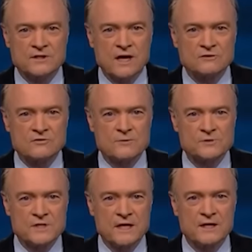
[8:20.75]
Donald Trump
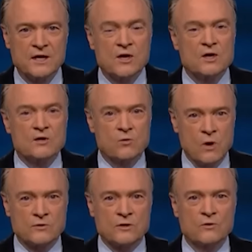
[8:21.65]
said,
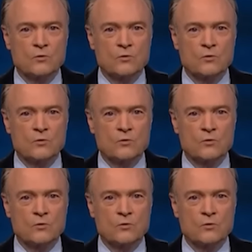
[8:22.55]
quote,